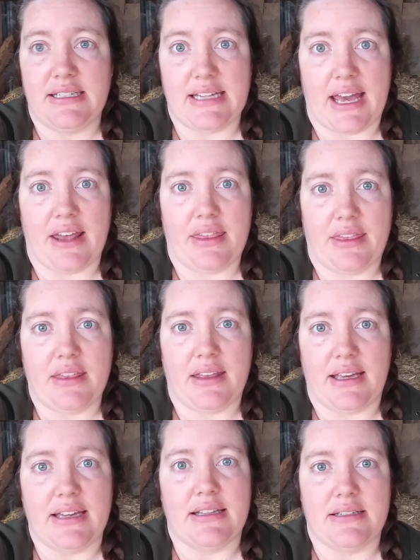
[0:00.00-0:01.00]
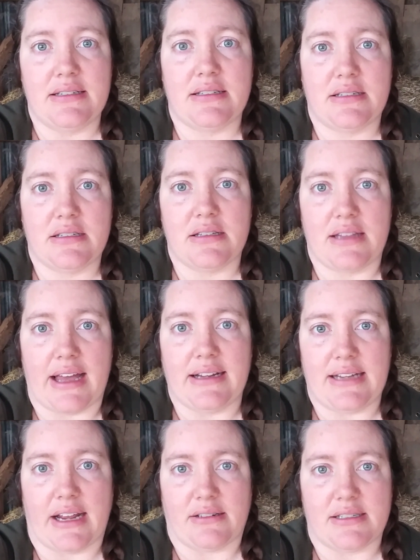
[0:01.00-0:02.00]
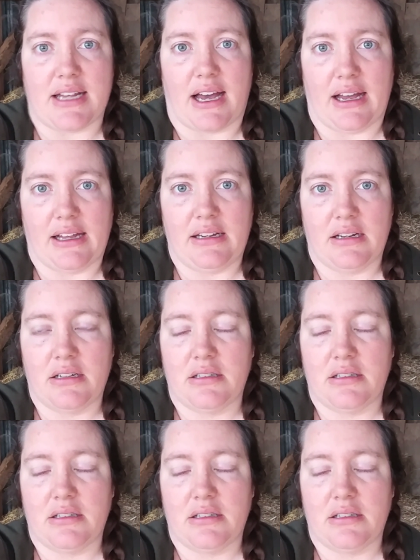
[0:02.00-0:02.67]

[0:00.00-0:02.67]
death is that downside,